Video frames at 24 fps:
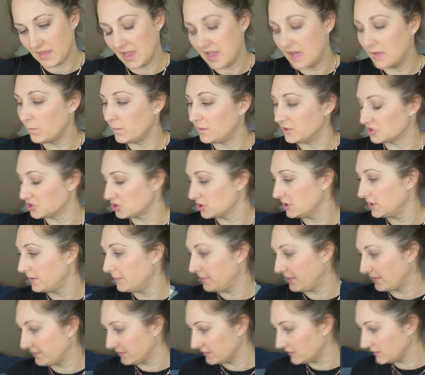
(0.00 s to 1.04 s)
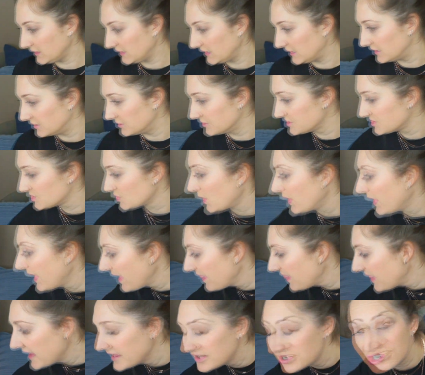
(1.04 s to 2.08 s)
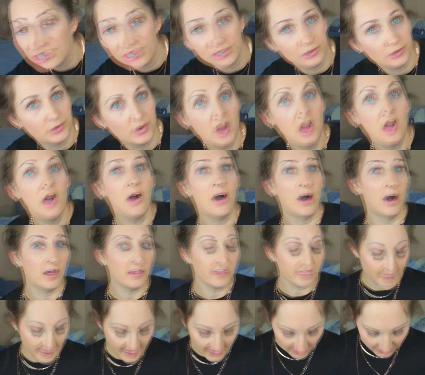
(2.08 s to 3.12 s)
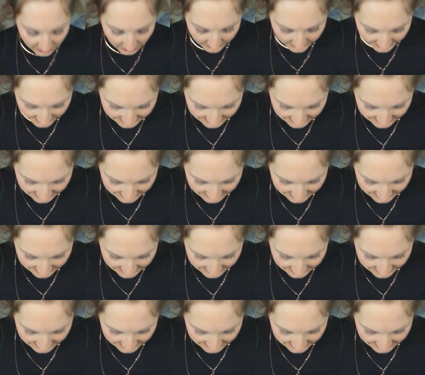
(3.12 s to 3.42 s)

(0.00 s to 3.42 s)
on Wilshire in Beverly Hills. So I'll add that to all of my other